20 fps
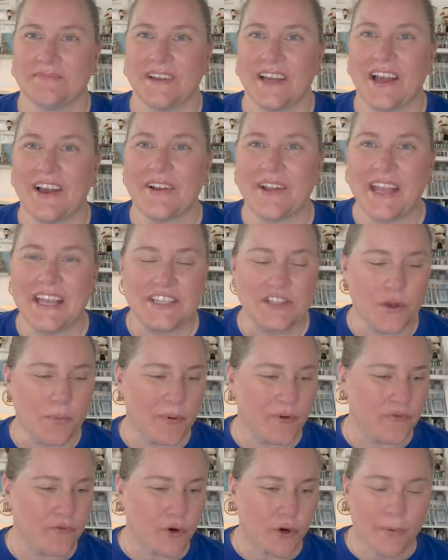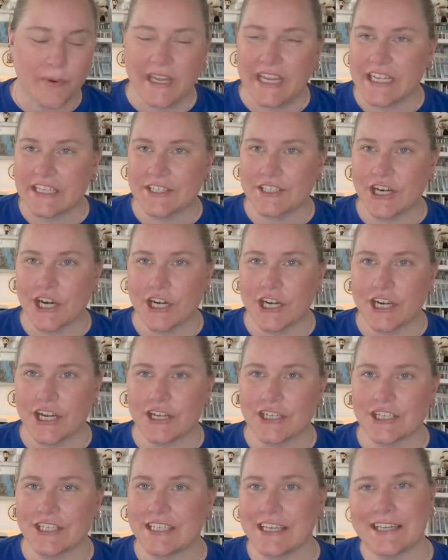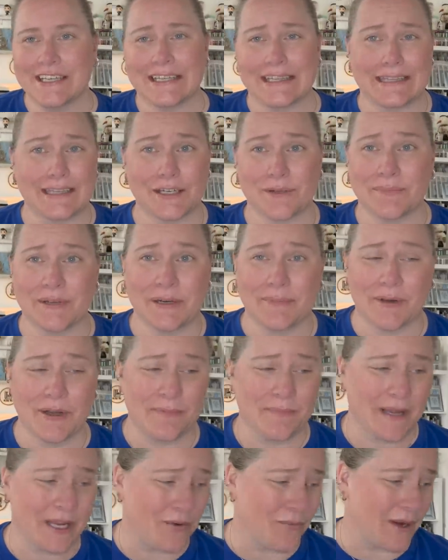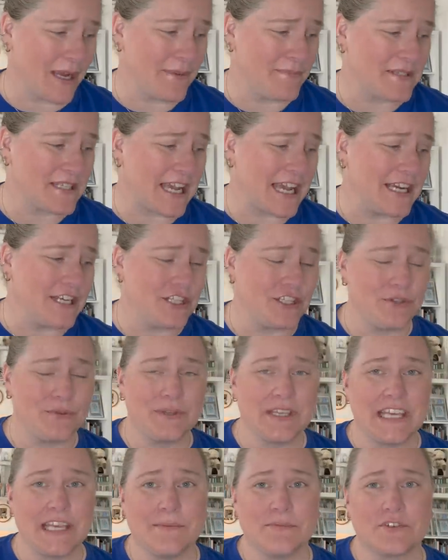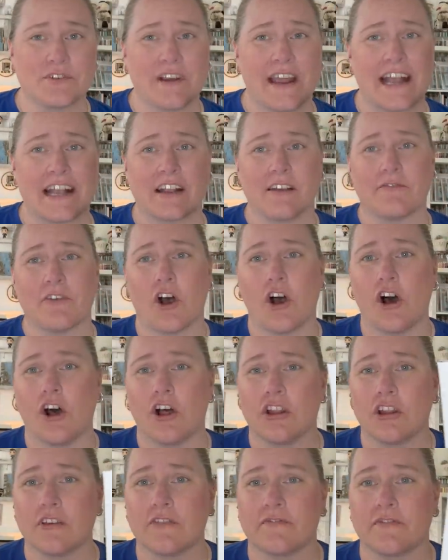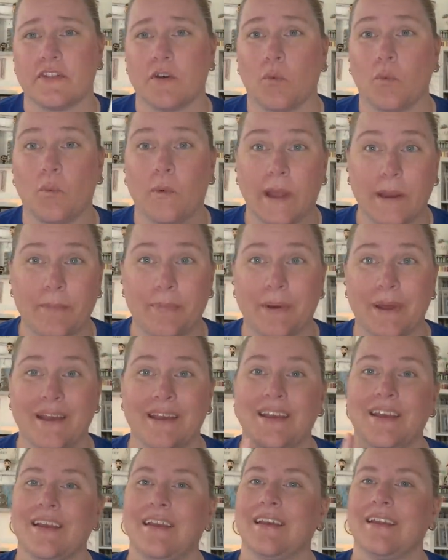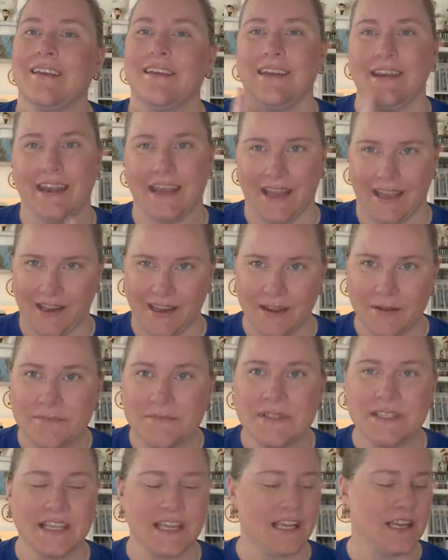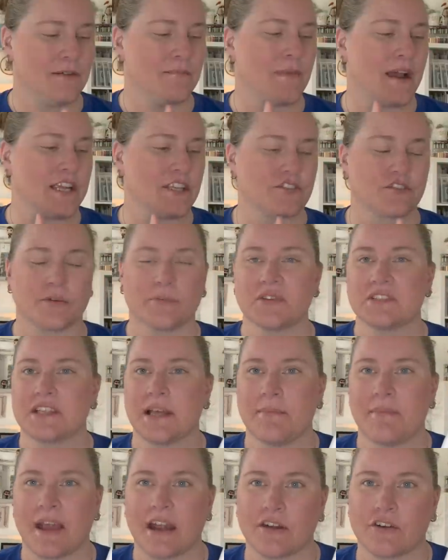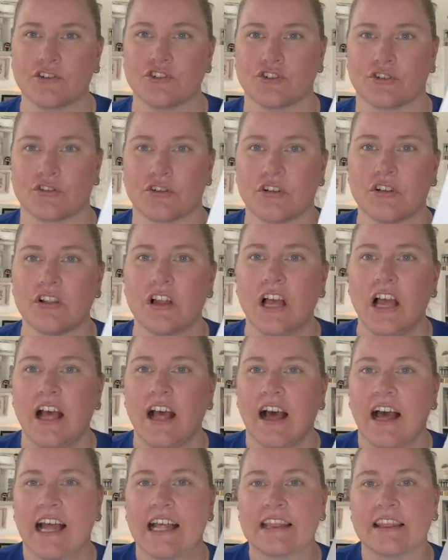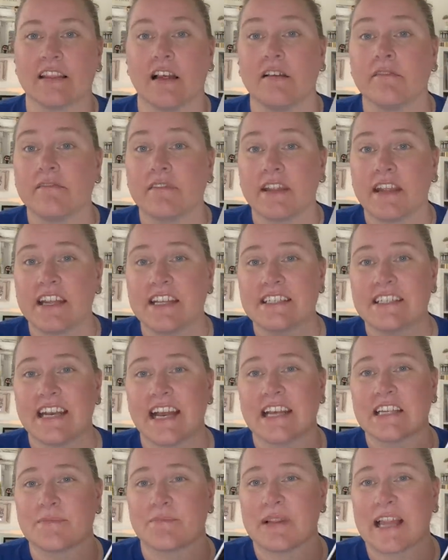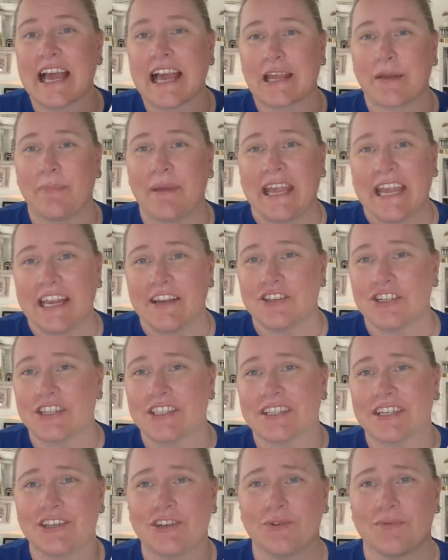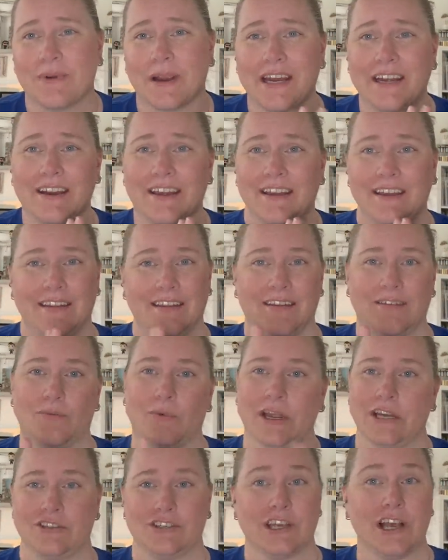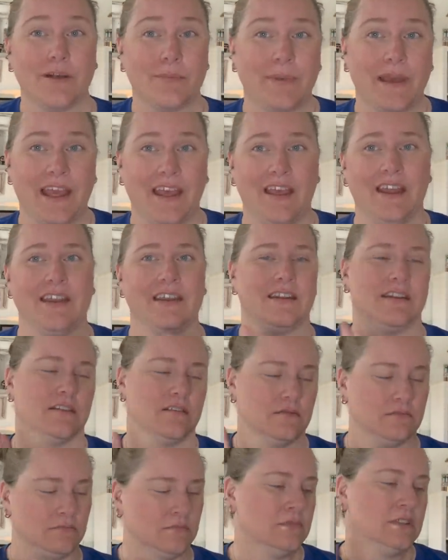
Okay, so before we get started, I'll just tell you a little bit about my WIPs. I do keep track of all of the WIP names in my Scribbles That Matter journal. I love this. It has black pages and you write in white gel pen and